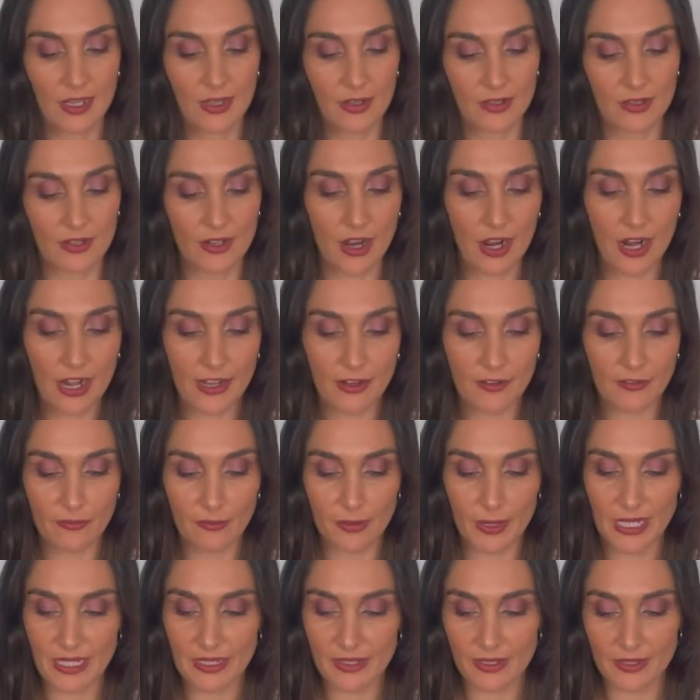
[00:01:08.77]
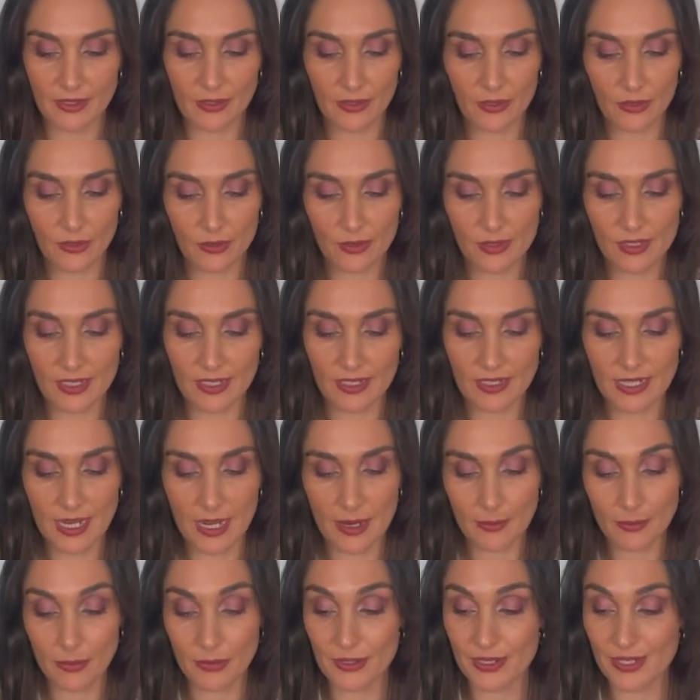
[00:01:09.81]
Knight of Pentacles, the
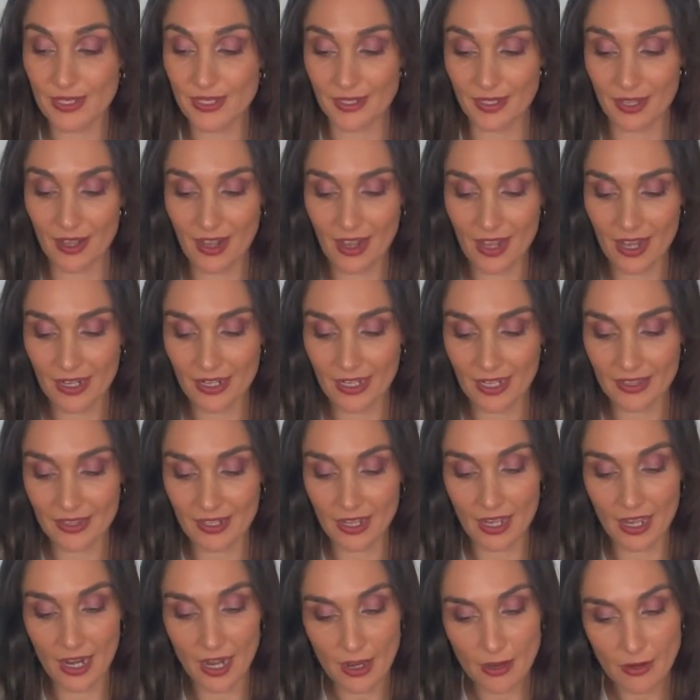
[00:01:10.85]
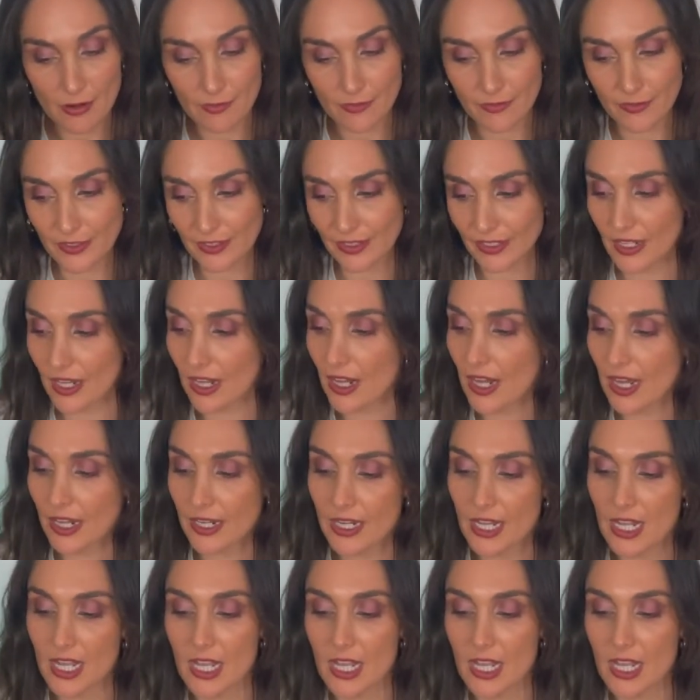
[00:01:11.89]
Temperance card, and the Hierophant card.